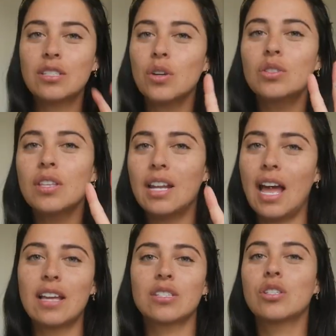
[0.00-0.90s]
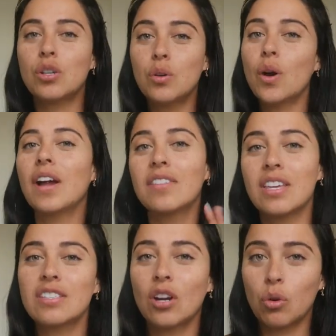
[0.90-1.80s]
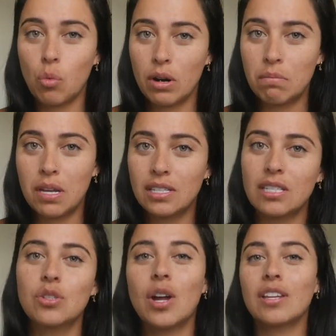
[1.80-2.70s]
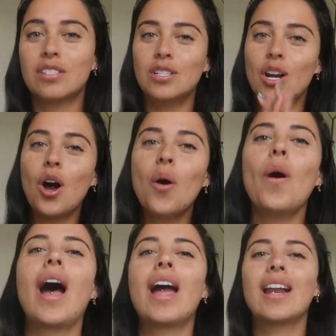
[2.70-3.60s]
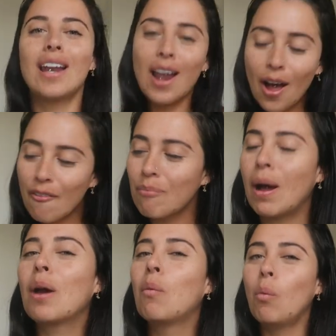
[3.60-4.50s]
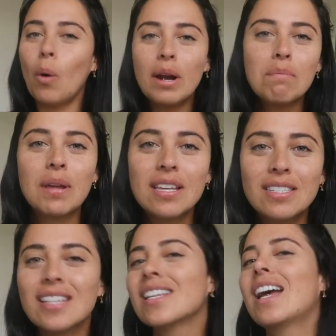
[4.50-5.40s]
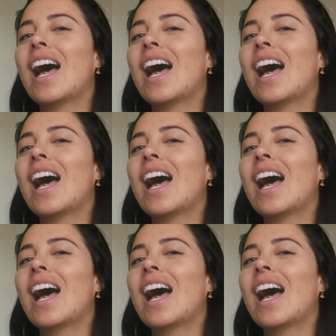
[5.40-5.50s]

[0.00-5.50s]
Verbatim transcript: Let's go to the last two, and these are one pieces. You guys know I love my one pieces.